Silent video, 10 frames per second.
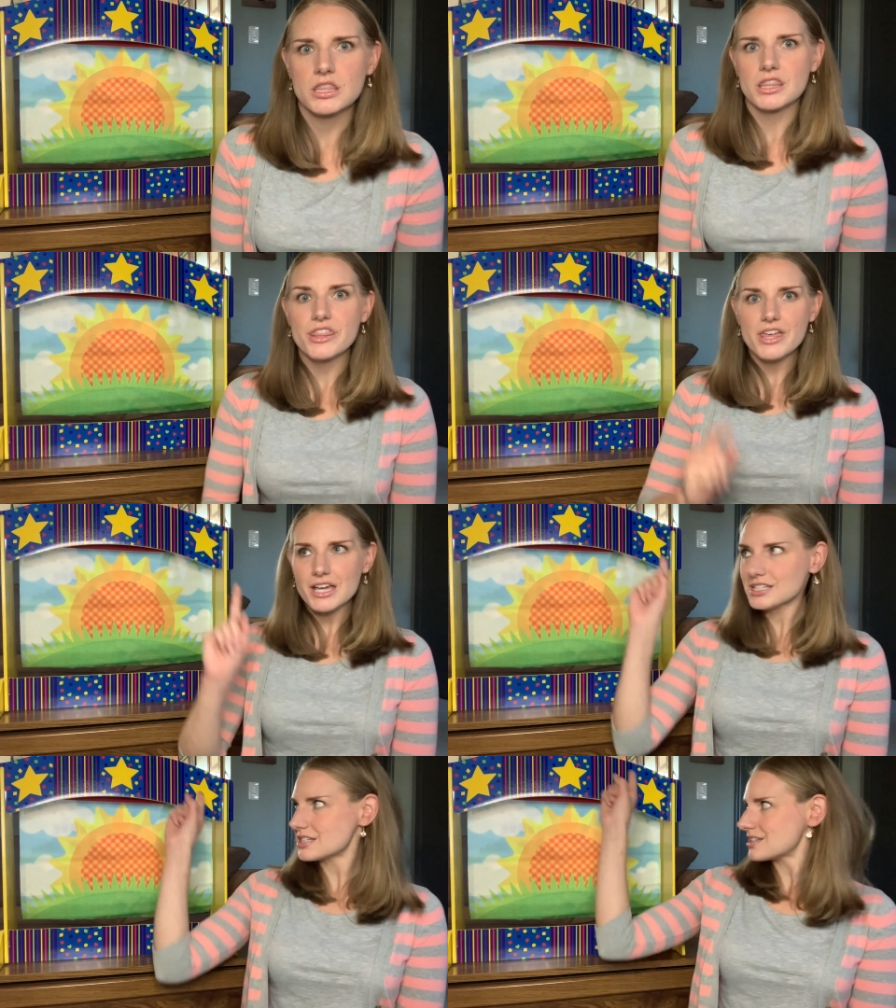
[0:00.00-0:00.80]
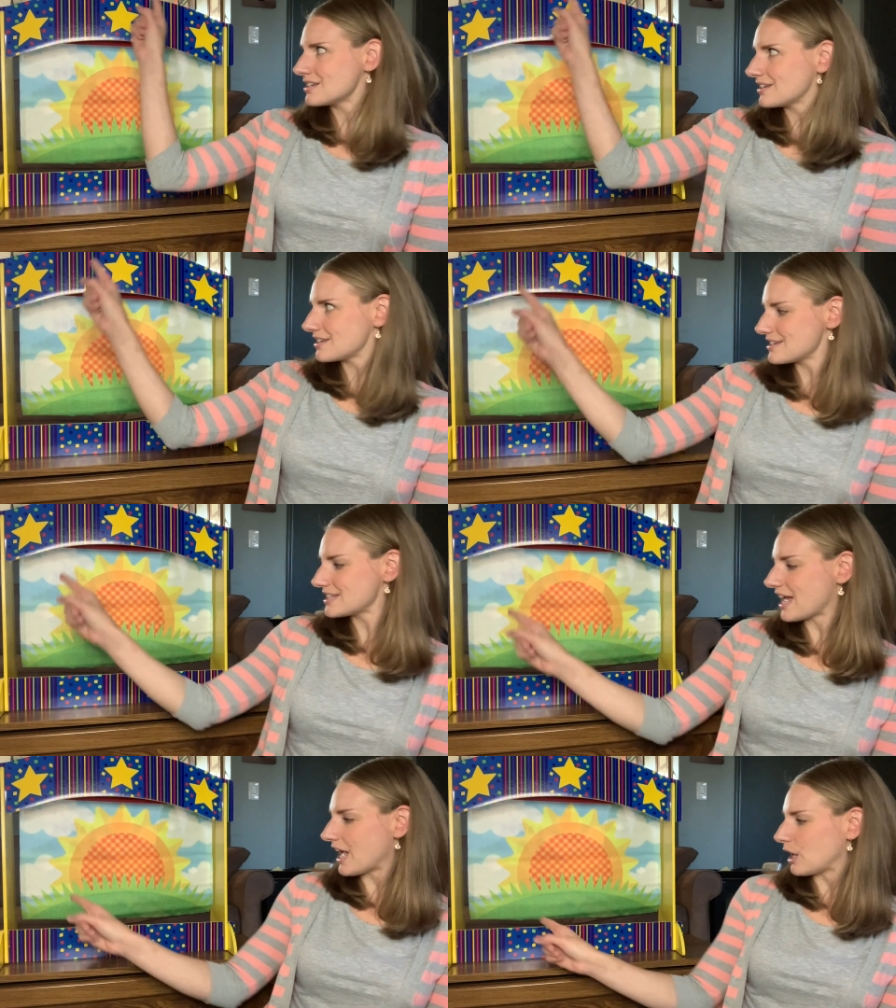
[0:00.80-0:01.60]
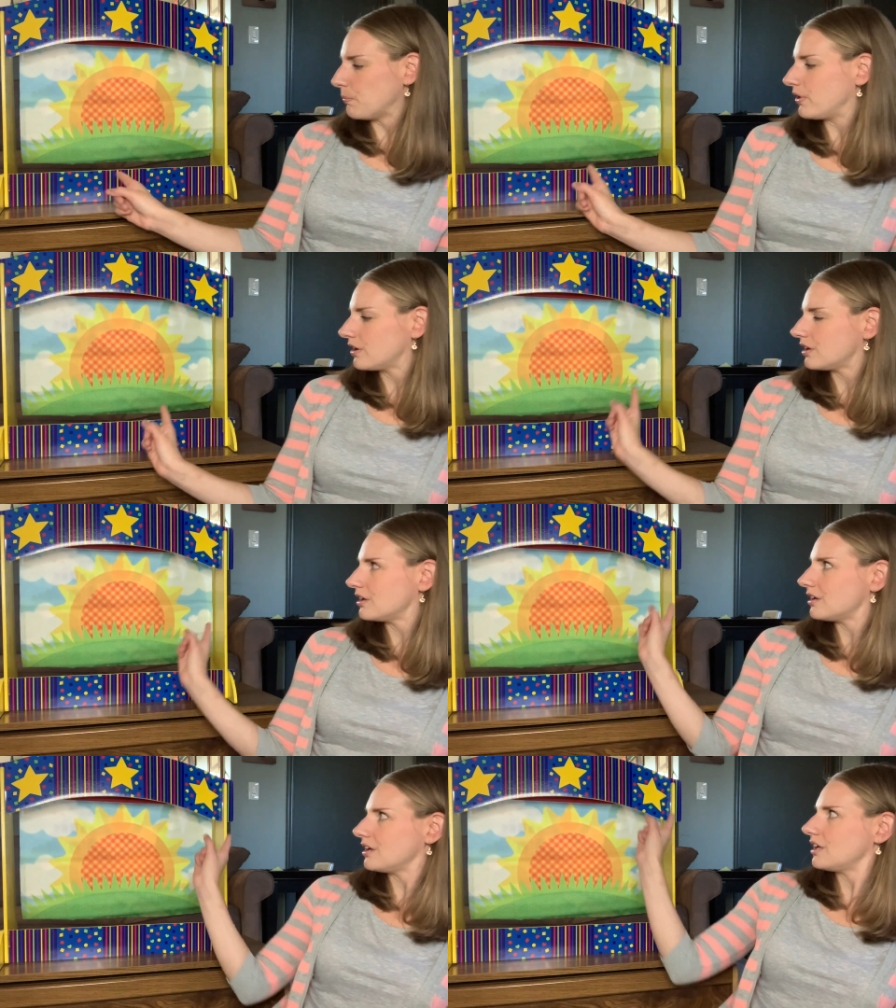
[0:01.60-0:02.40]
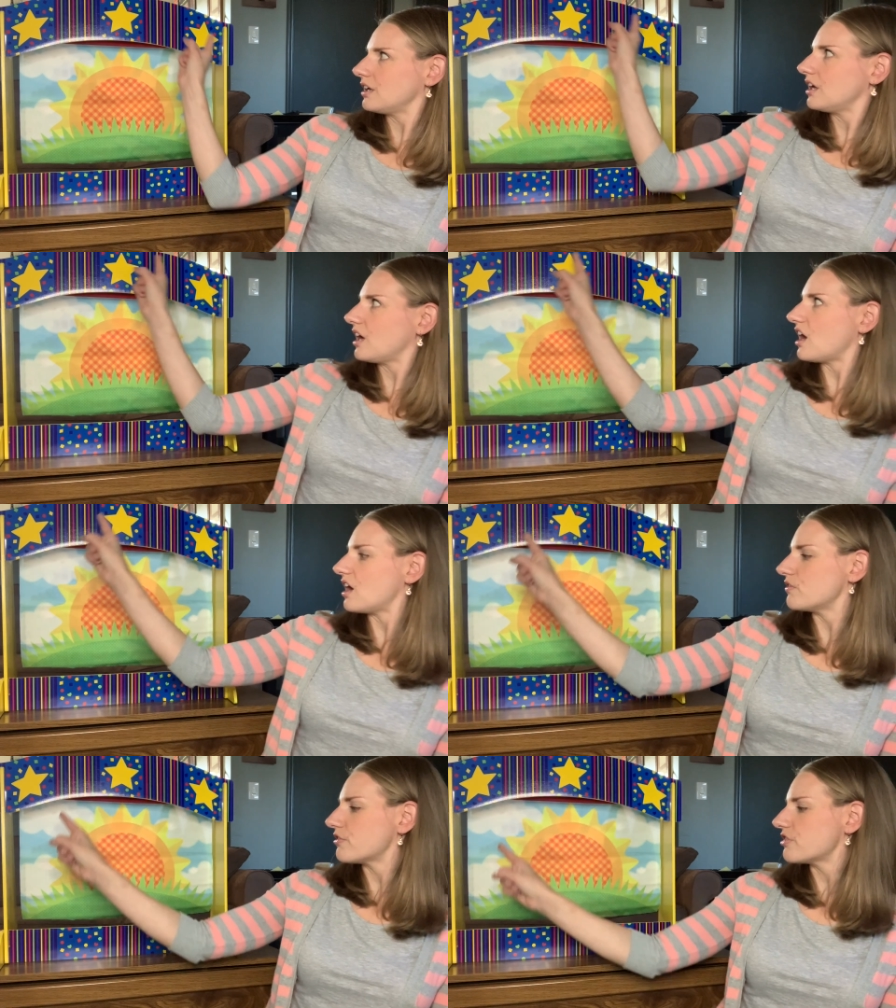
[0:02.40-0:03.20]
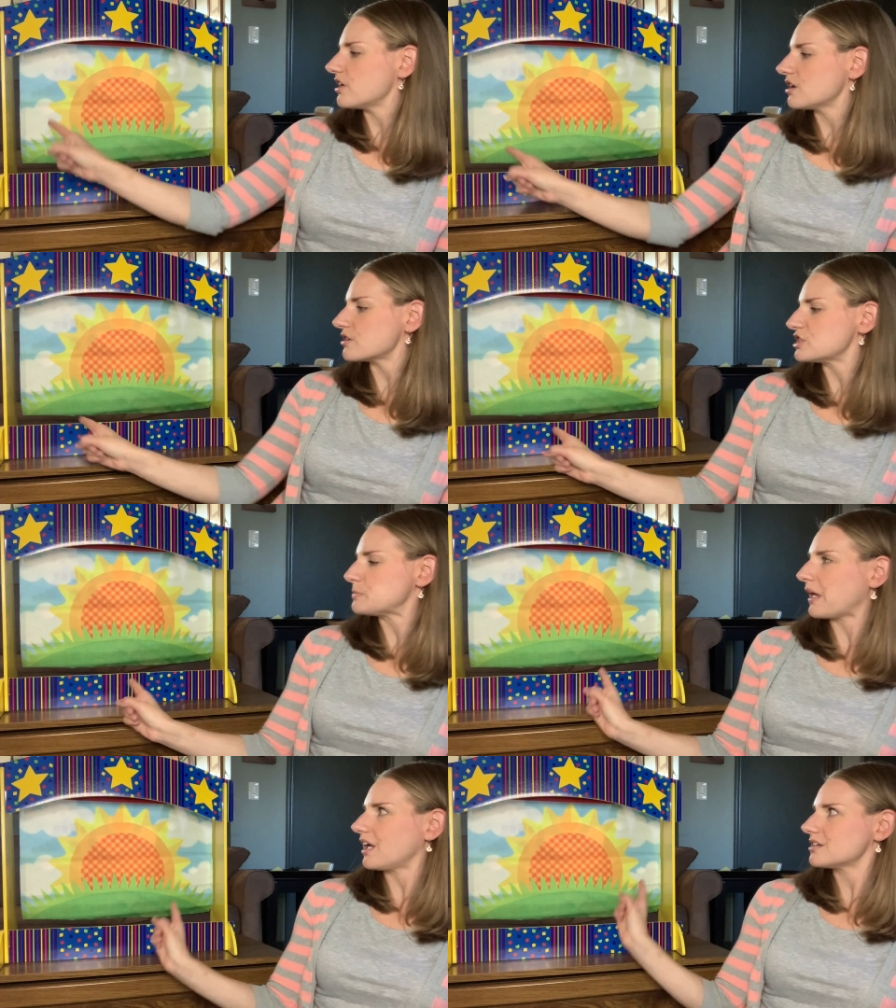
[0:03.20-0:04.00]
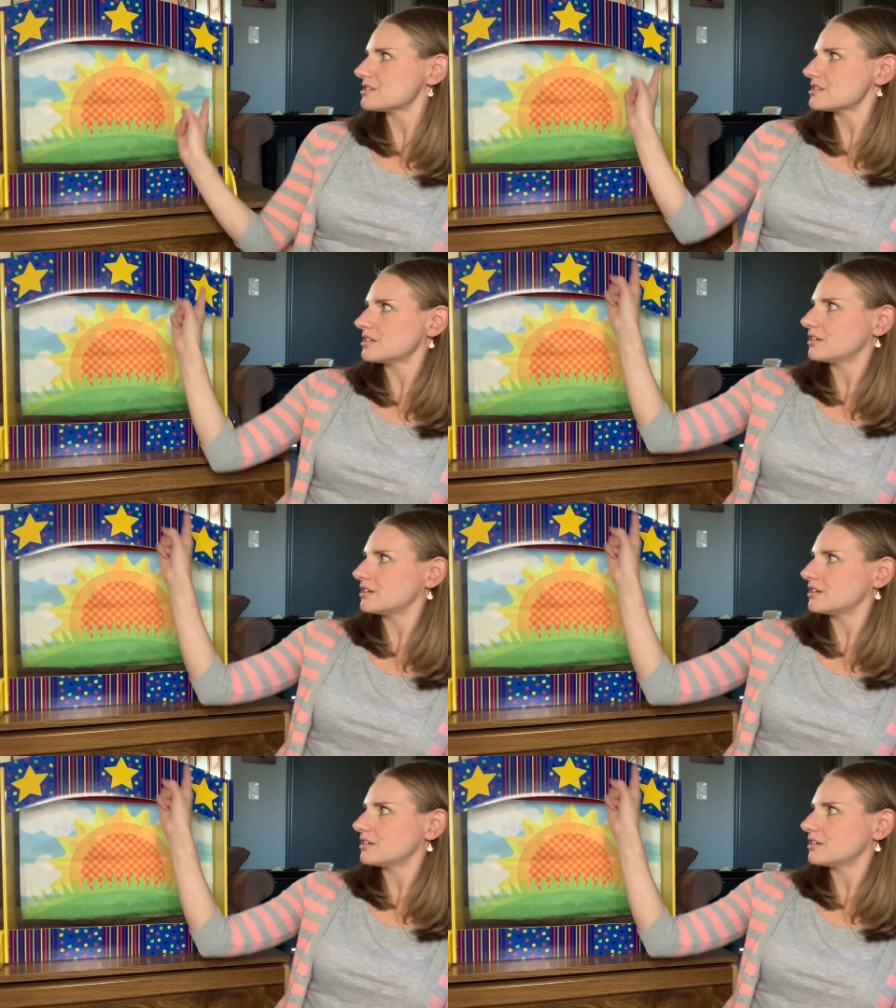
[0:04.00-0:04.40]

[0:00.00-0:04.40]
This type of theater space